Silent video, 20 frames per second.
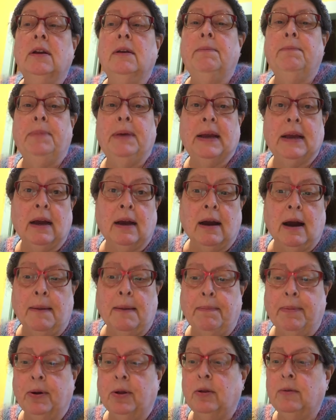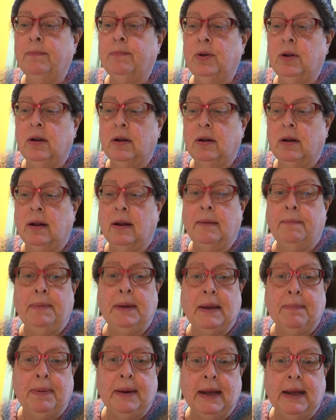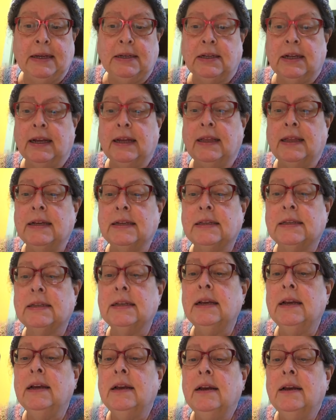pick a couple, put it on a big page like this,